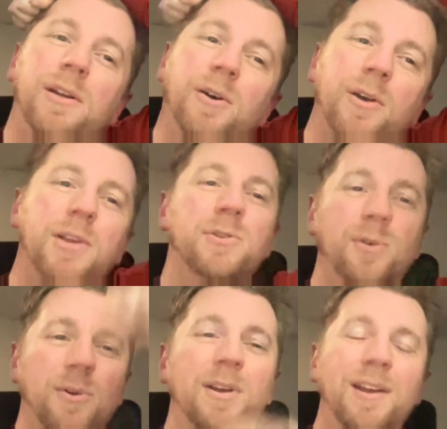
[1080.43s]
Okay,
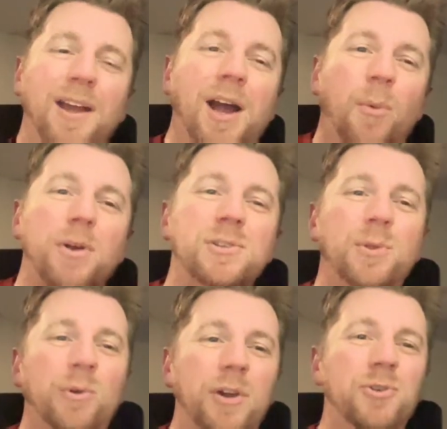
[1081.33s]
so I was on
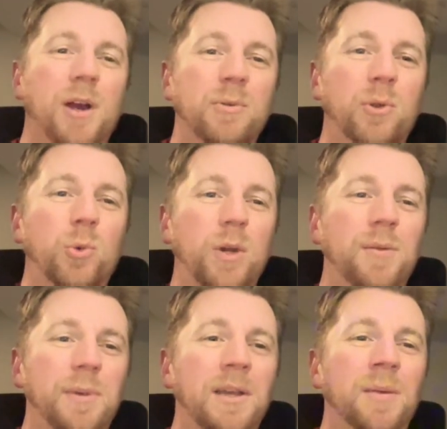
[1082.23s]
the right track with Queen
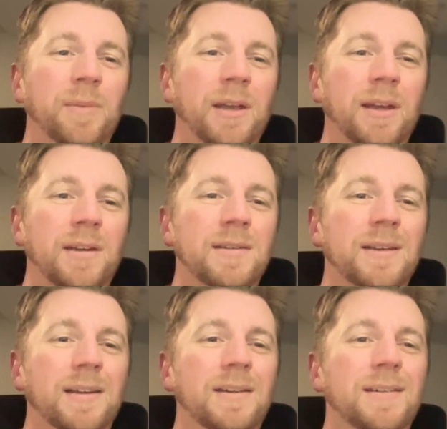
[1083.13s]
being a band,
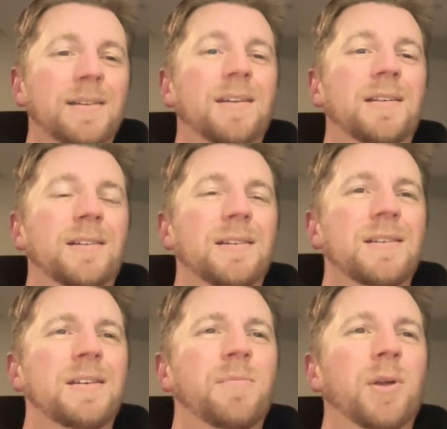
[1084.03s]
and
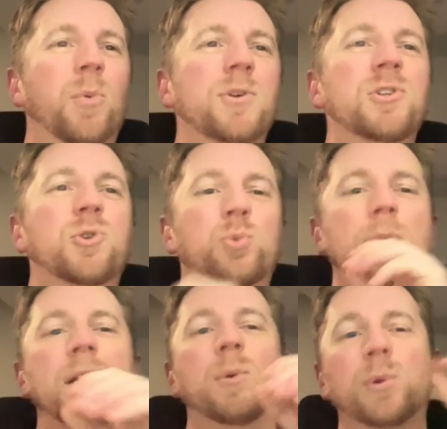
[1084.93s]
but it wasn't
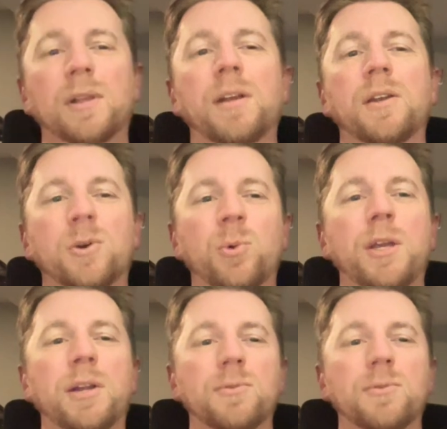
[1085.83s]
directly related to Queen.